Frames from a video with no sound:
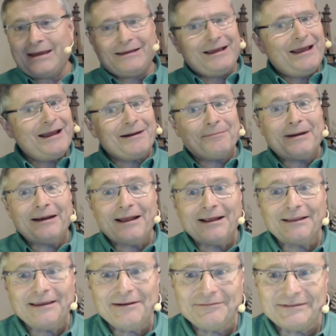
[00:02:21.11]
hey, I might
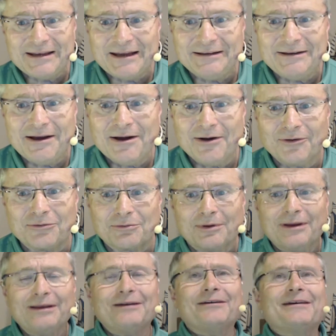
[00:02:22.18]
not live 10 years.
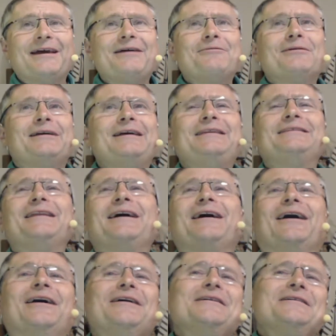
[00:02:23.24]
Okay, we're getting there.